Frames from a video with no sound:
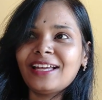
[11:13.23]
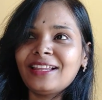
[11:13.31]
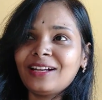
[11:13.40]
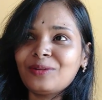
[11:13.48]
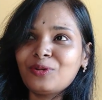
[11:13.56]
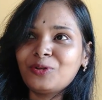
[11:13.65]

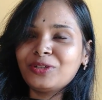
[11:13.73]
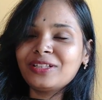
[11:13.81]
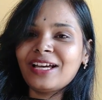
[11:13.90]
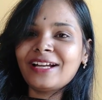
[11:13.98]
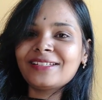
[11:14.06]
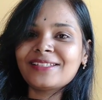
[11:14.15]
tell
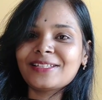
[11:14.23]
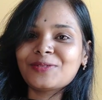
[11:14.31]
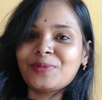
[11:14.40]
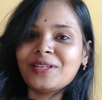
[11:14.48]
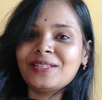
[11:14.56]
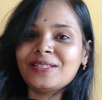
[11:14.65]
about that
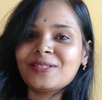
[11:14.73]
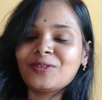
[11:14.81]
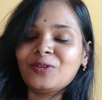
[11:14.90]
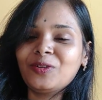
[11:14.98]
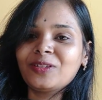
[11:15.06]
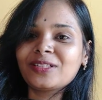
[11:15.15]
suspense
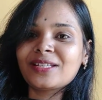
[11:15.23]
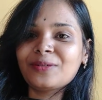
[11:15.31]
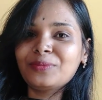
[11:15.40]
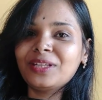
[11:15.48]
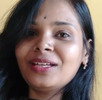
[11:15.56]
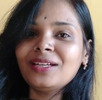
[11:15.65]
or
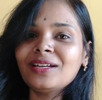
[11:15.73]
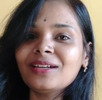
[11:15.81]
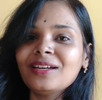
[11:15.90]
something.